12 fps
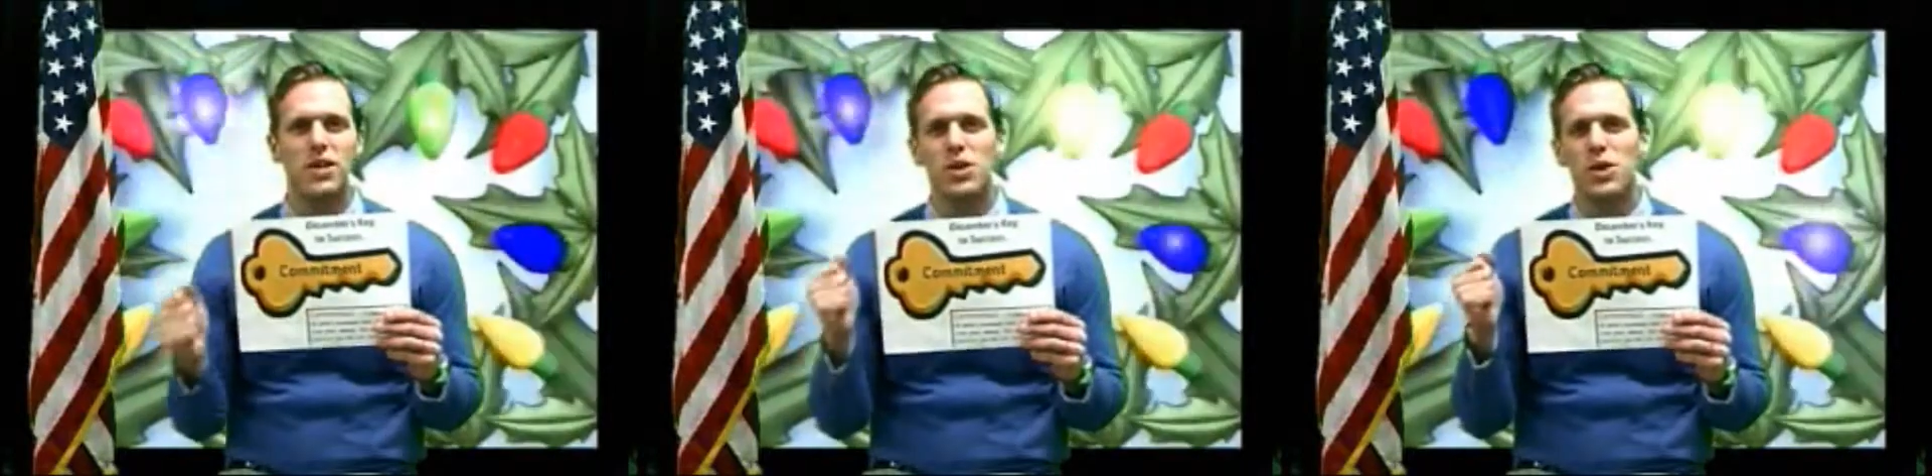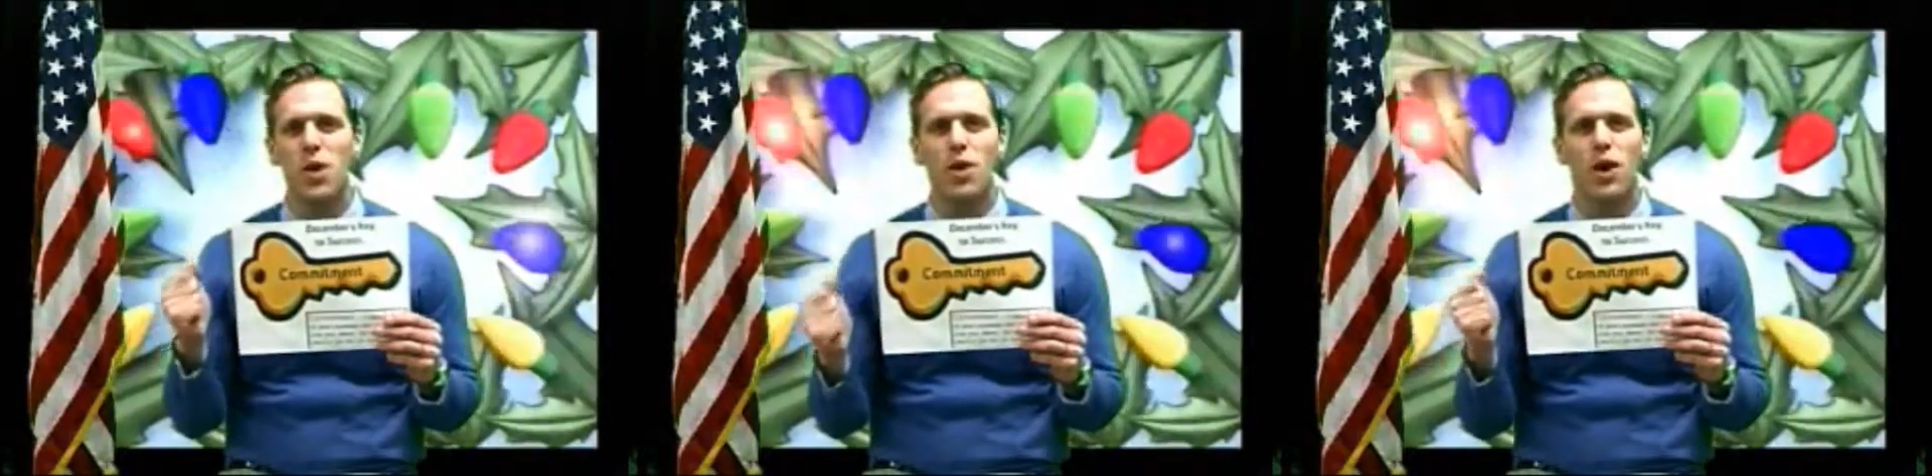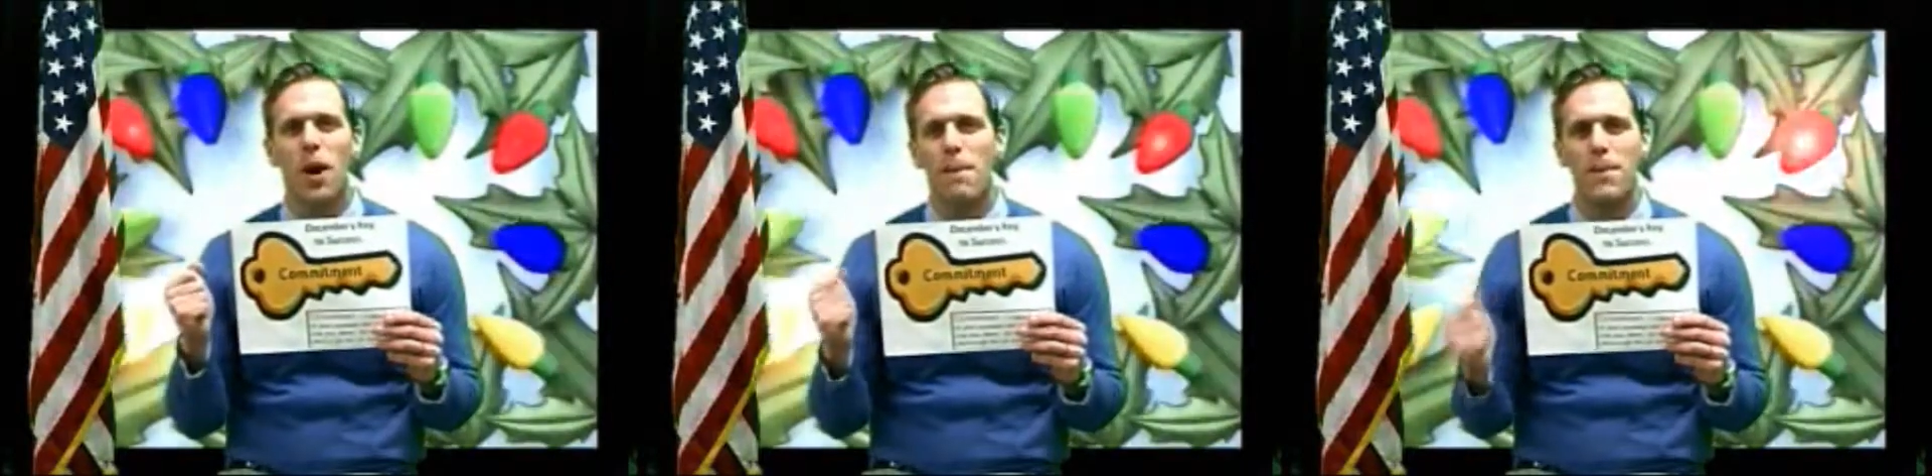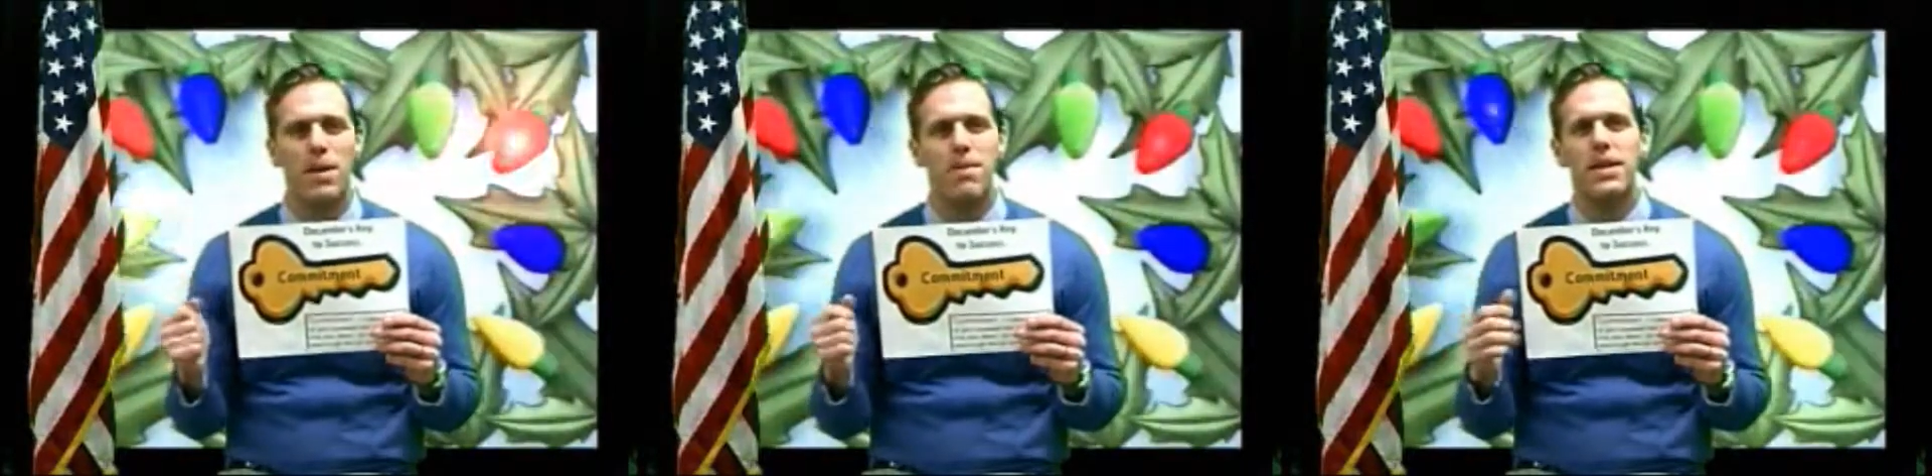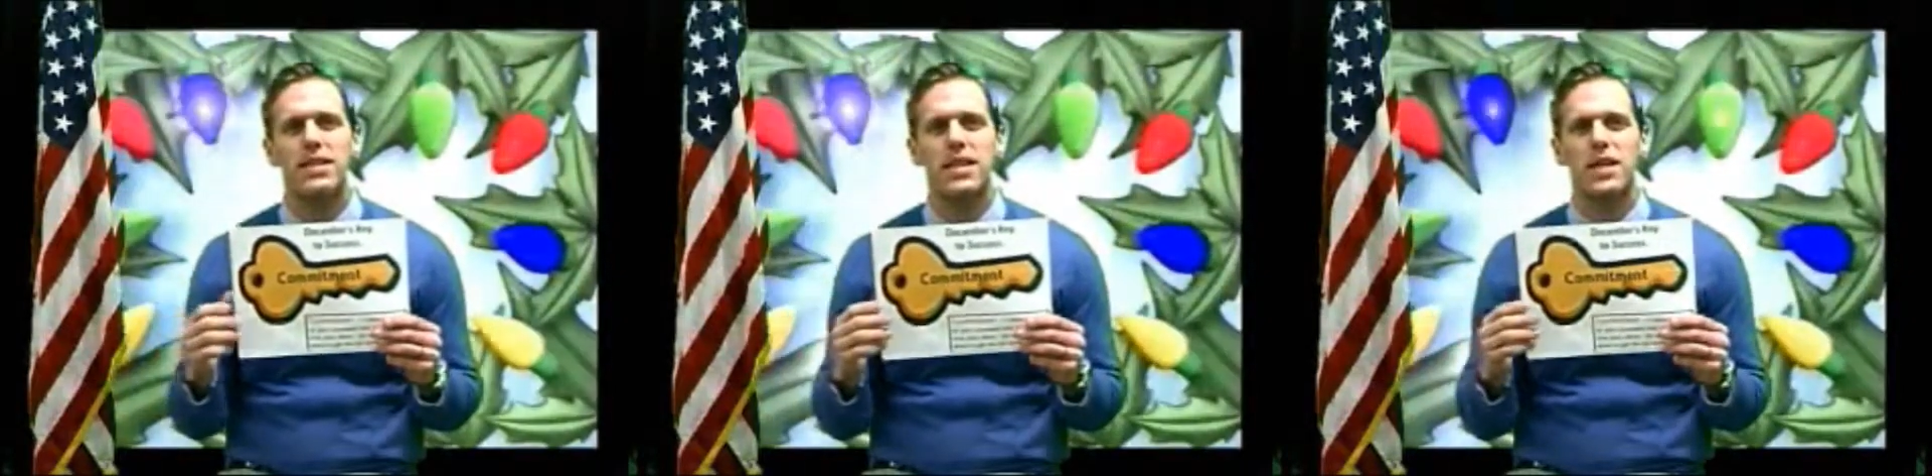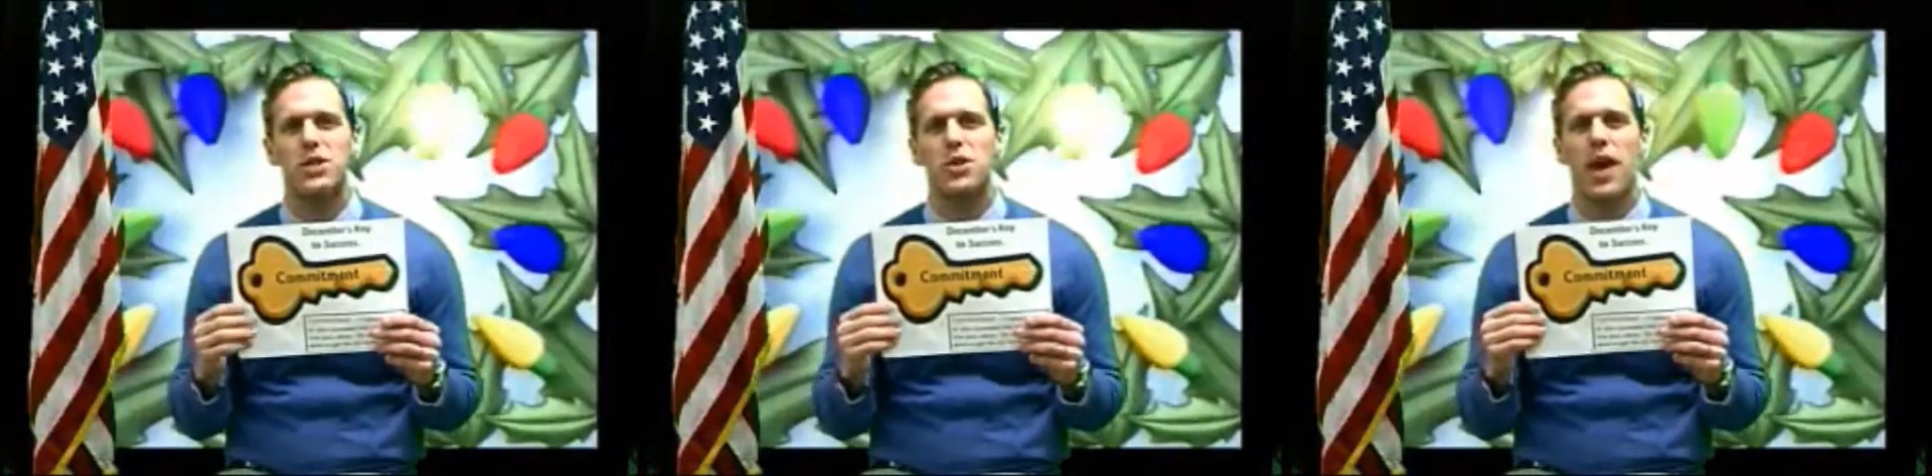to your commitments
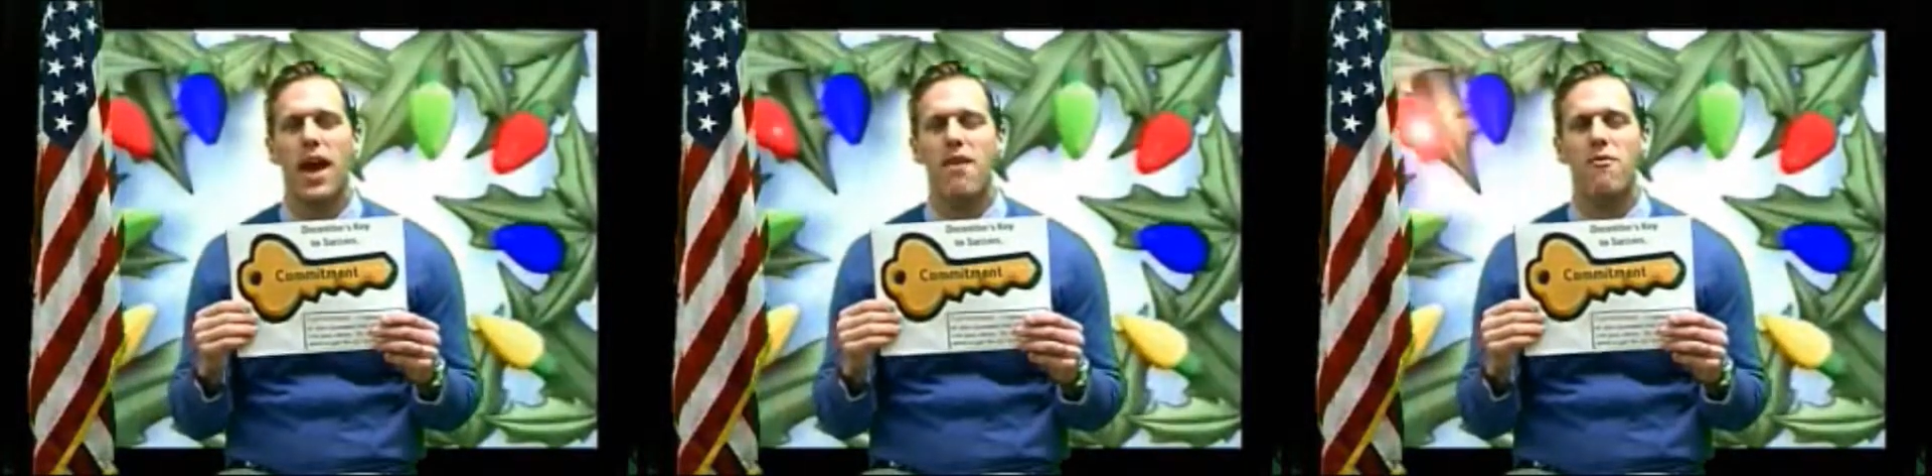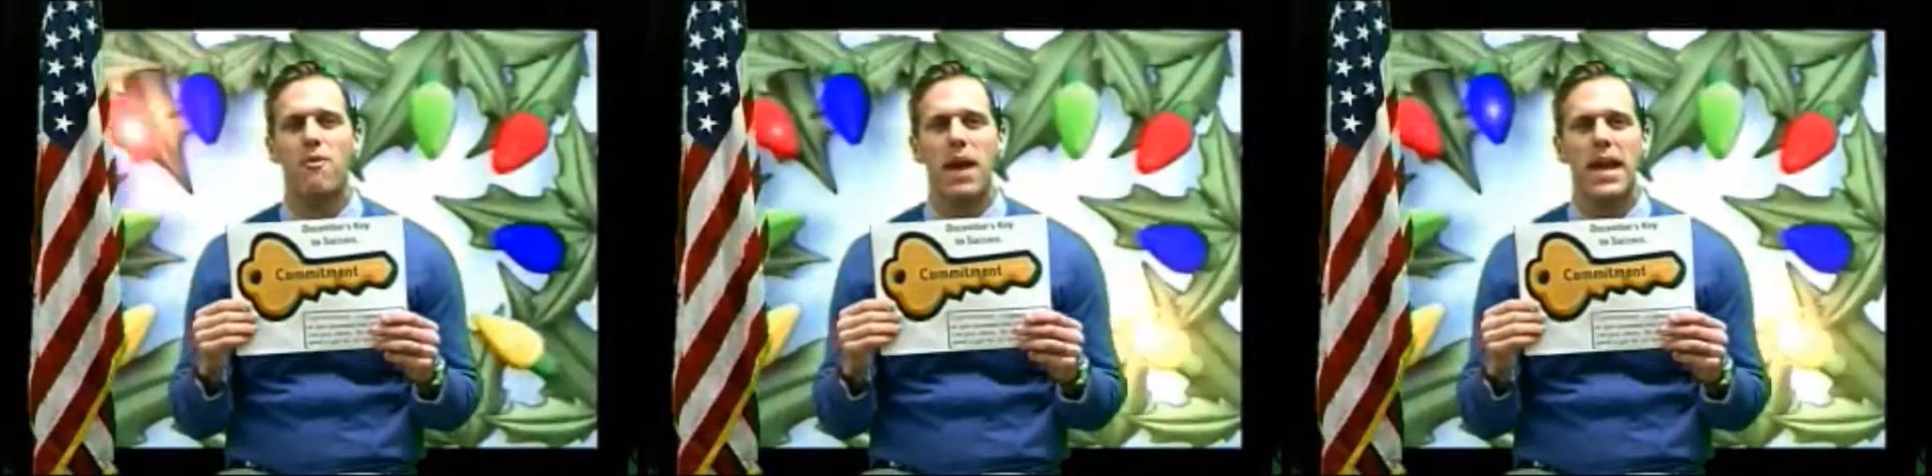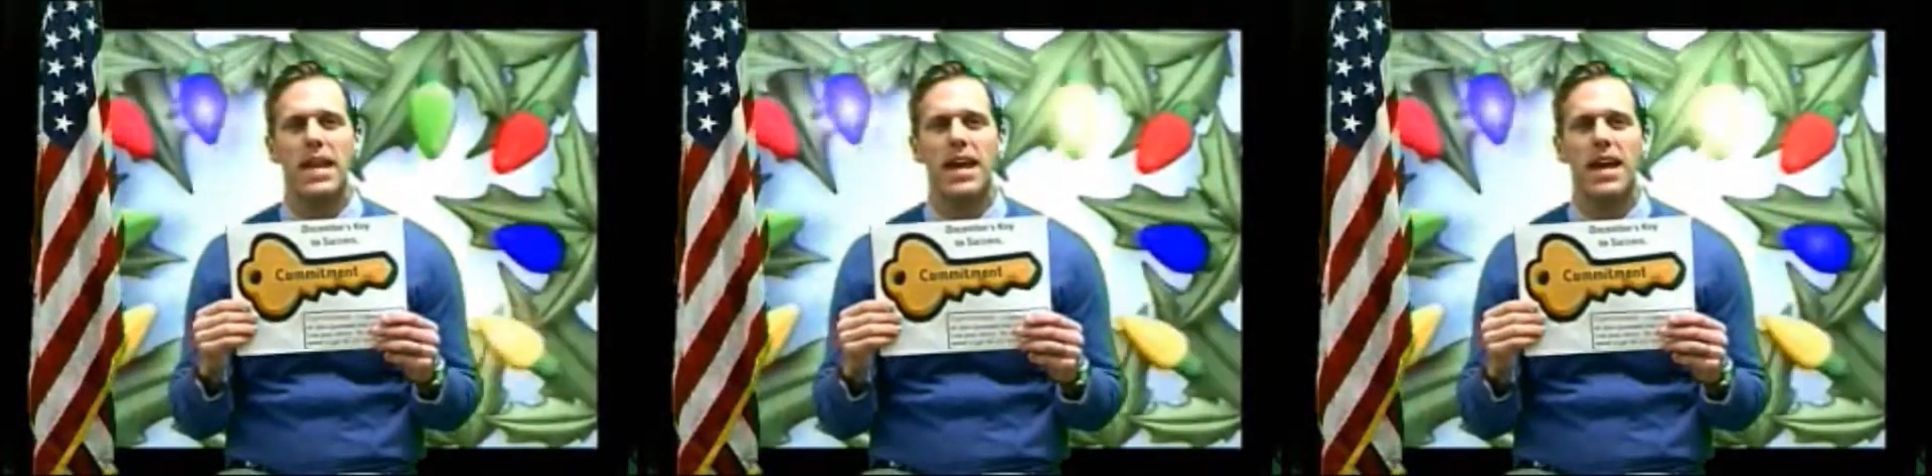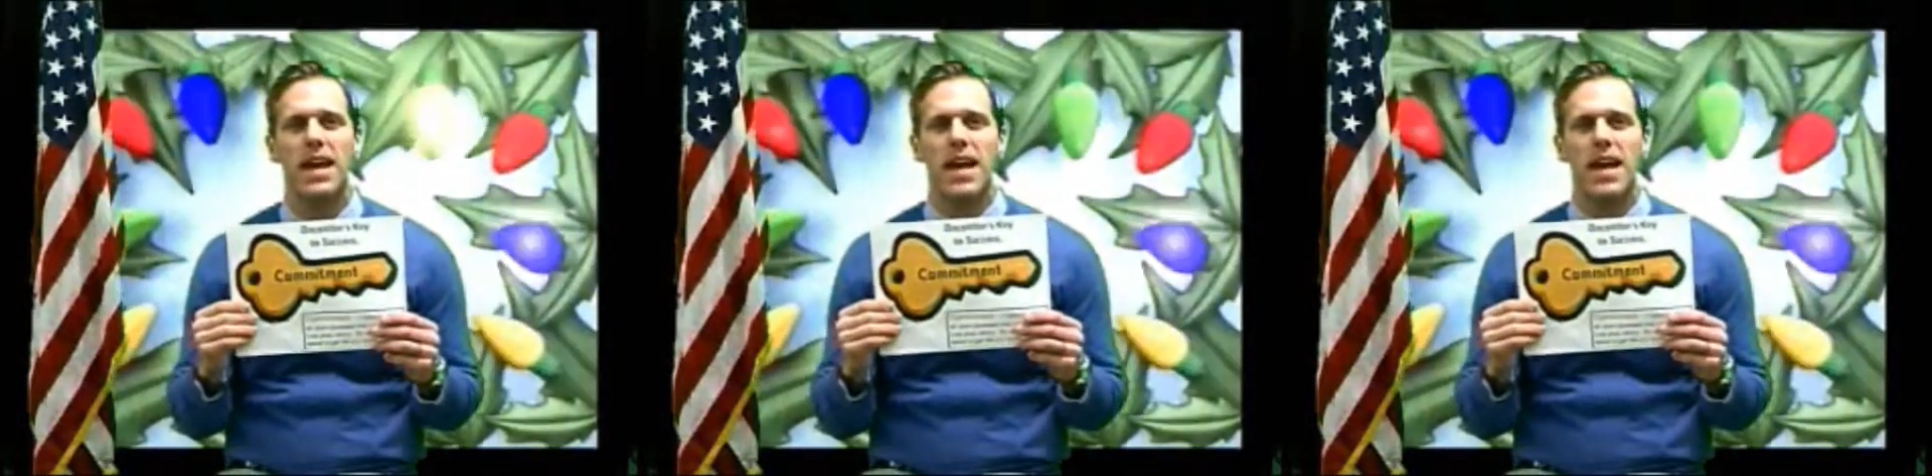that you have made.